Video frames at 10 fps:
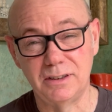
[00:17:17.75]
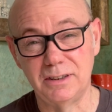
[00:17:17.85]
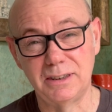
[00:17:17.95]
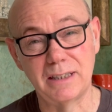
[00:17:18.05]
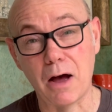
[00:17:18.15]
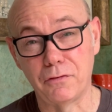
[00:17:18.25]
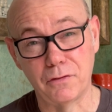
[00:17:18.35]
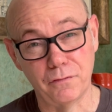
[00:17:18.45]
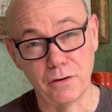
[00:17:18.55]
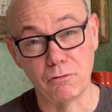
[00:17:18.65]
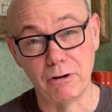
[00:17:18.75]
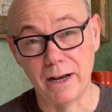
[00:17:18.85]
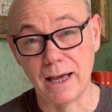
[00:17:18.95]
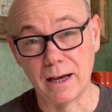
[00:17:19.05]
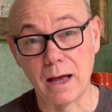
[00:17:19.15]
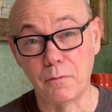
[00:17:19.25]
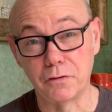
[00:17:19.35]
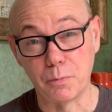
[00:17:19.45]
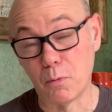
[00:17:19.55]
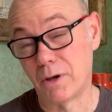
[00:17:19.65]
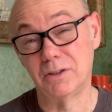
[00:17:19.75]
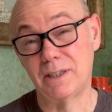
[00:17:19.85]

stuffed and felt really uncomfortable because